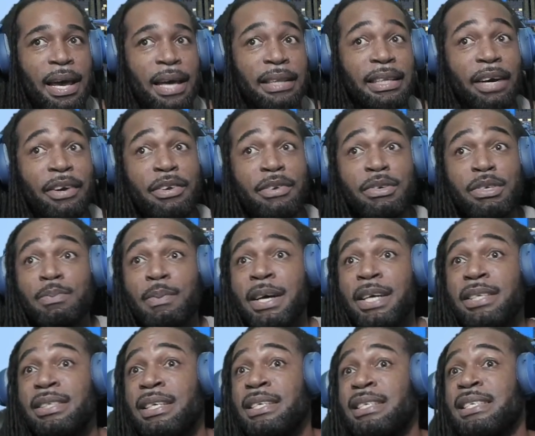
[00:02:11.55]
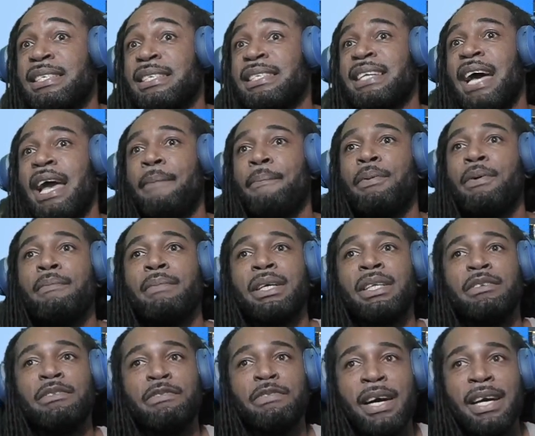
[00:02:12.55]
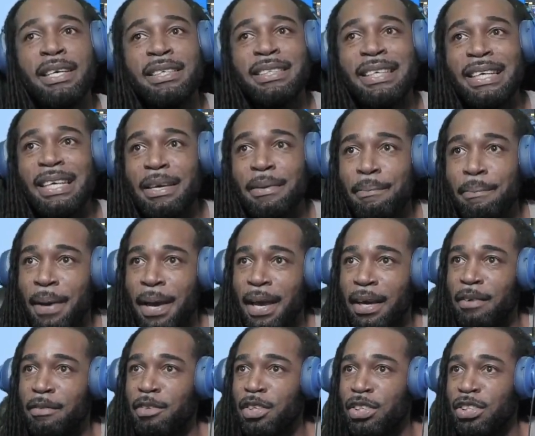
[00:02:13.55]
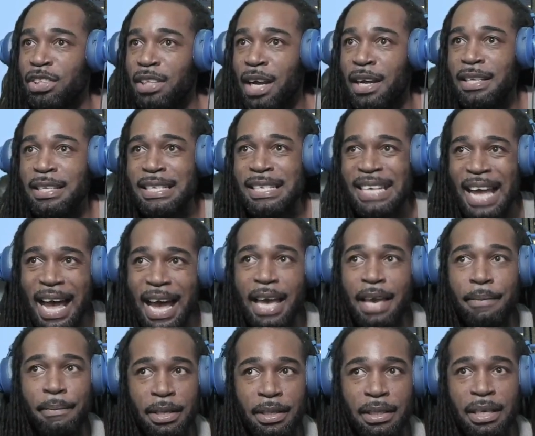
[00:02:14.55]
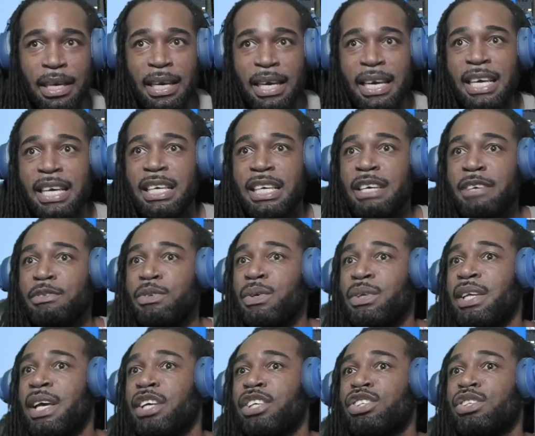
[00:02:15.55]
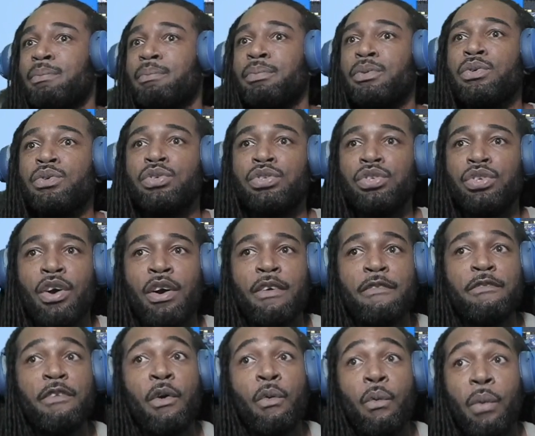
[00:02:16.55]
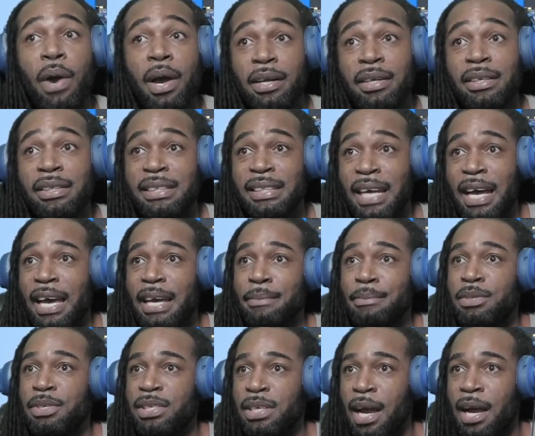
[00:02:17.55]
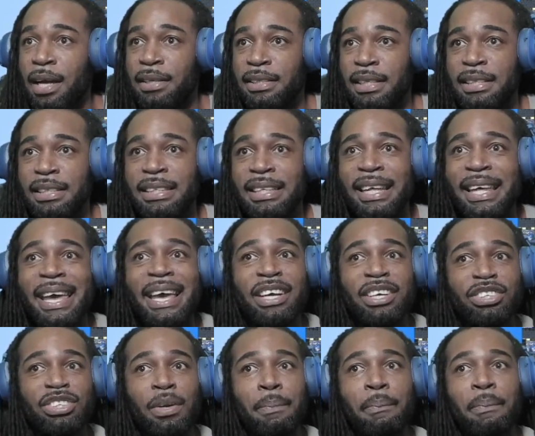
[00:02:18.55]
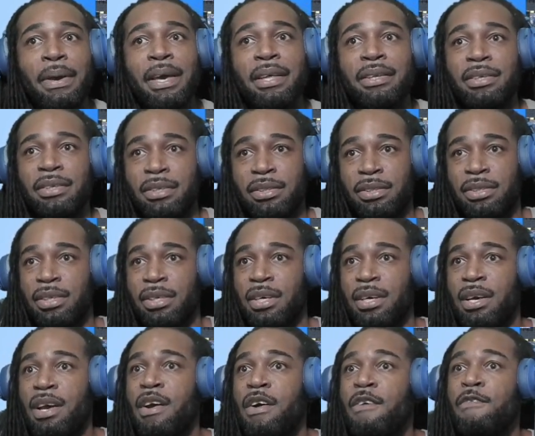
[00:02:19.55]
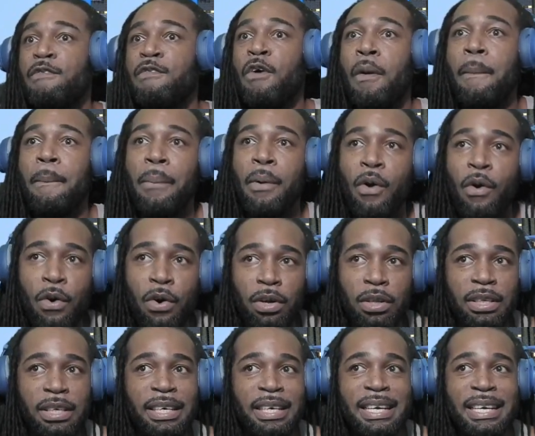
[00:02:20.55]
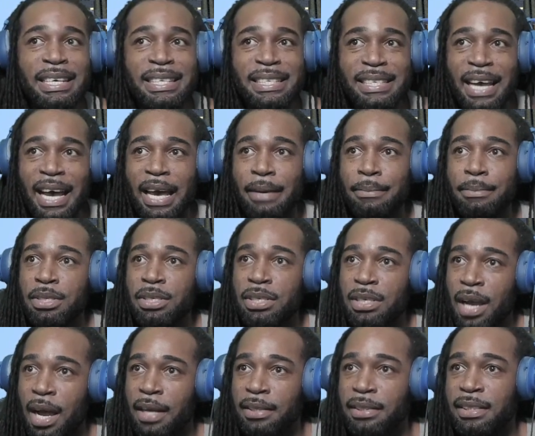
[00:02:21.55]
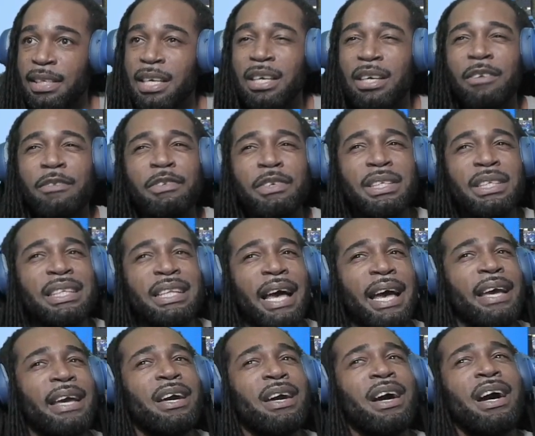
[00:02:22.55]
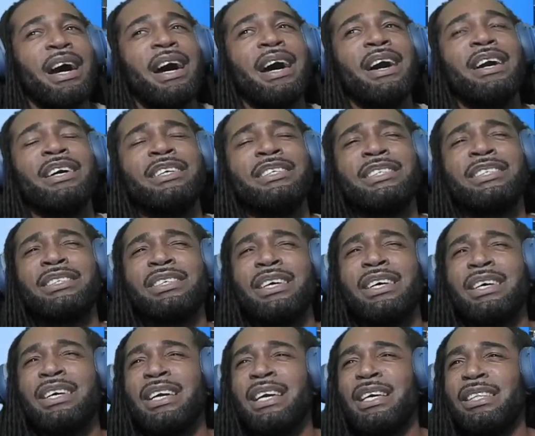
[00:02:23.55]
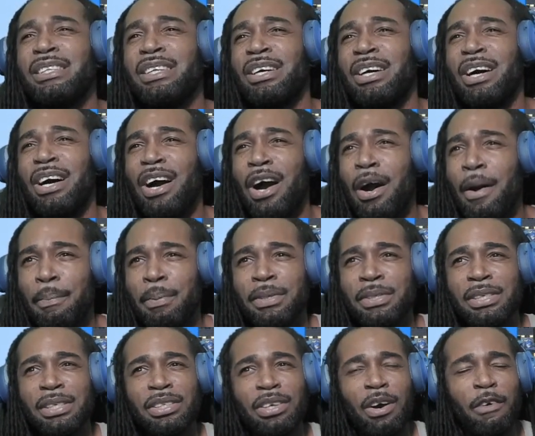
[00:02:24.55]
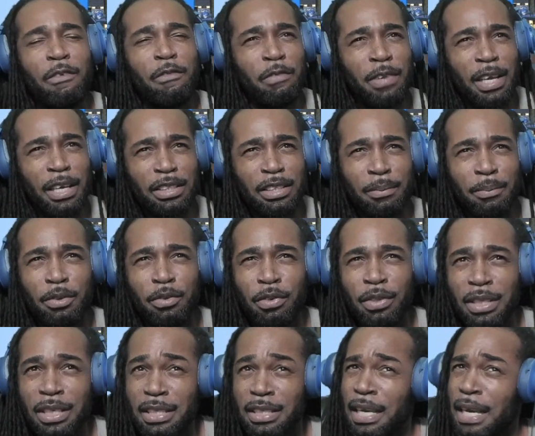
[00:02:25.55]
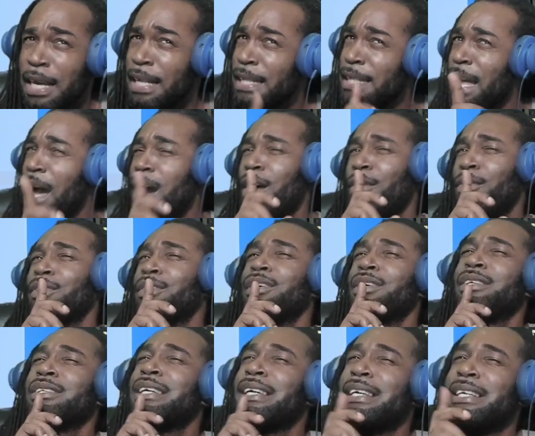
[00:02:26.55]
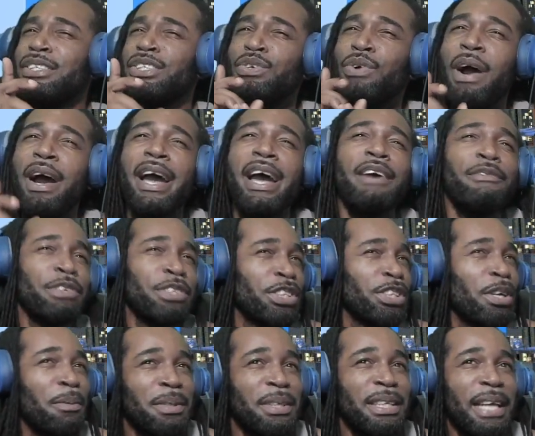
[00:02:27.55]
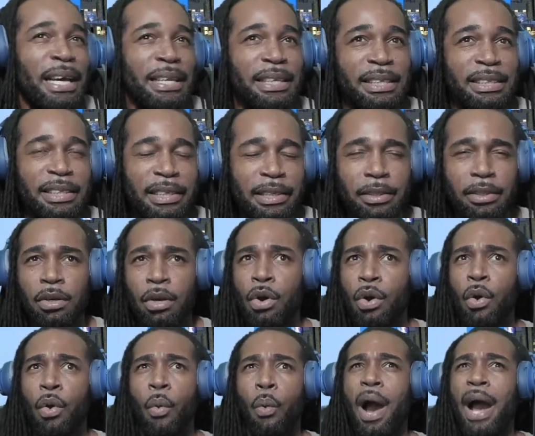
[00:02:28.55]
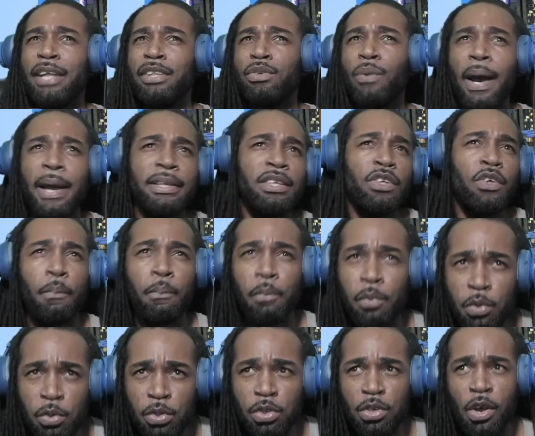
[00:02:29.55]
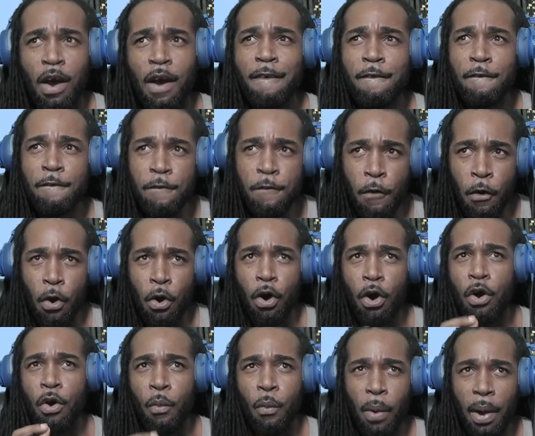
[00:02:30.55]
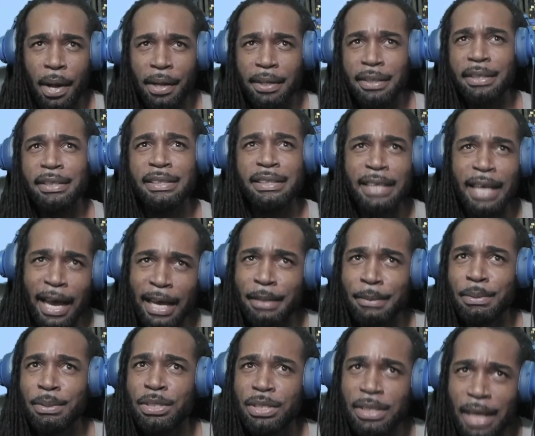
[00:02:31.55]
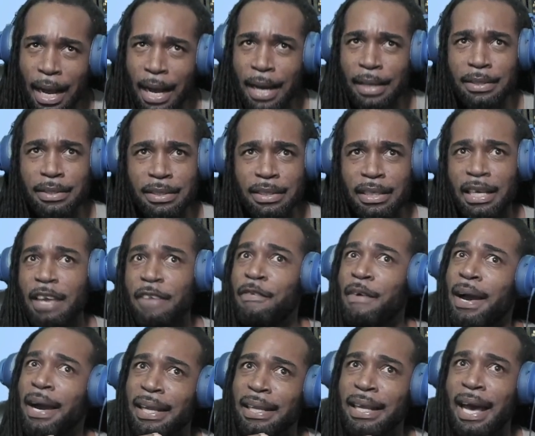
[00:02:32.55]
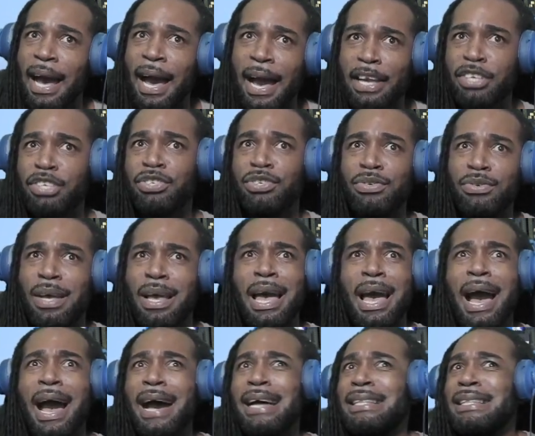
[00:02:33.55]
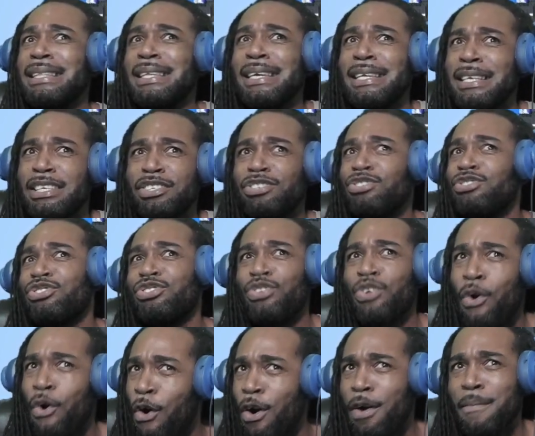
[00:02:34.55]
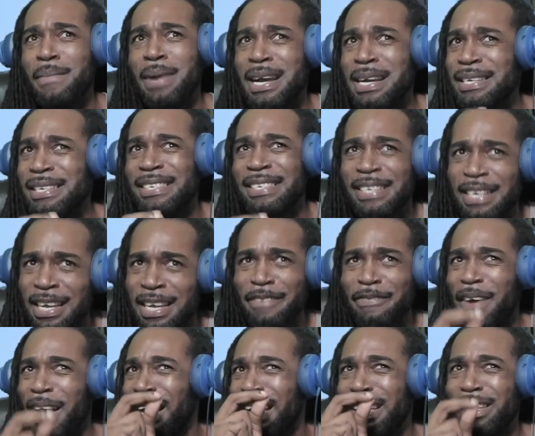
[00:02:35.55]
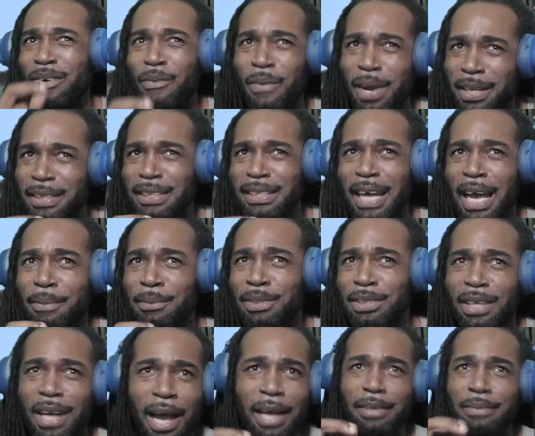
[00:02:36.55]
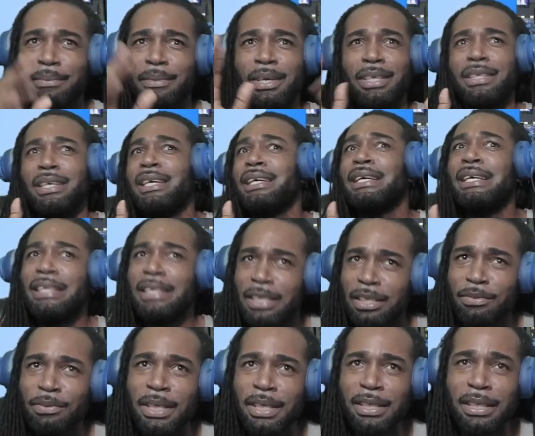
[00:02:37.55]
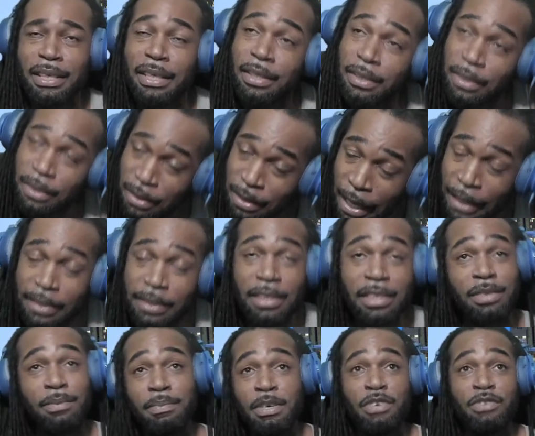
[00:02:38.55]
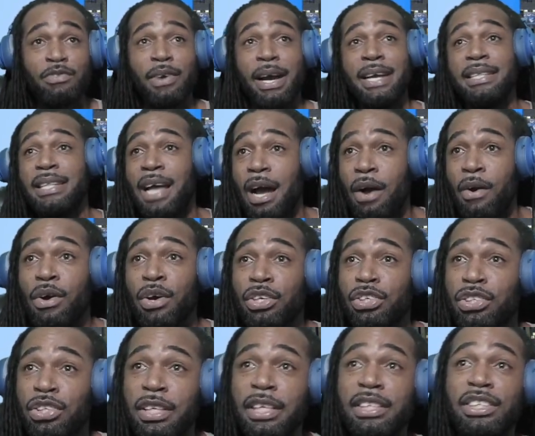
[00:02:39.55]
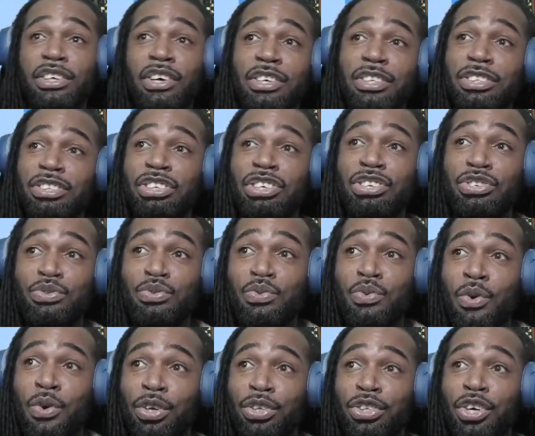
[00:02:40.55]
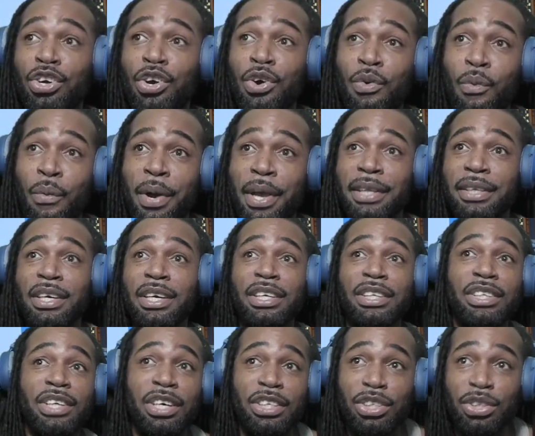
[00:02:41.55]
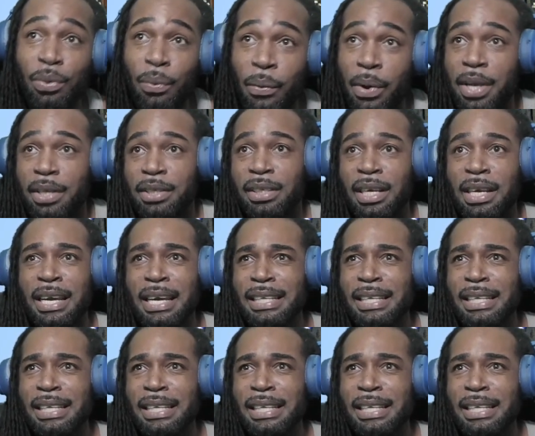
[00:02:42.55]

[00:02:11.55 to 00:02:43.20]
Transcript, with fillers: Now, he responds saying, "Sniper modifies the impact of your shot timing. It gives you an extra boost for well-timed shots and an extra penalty for poorly timed shots. Think of it like as the opposite of flexible release." Now, the issue I have with something like this is, why do I need a boost for well-timed shots? If I got a high shoot, I needed to score my G if I got a well-timed shot. But it is what it is. That's just me right now. So let's continue on with the tweets.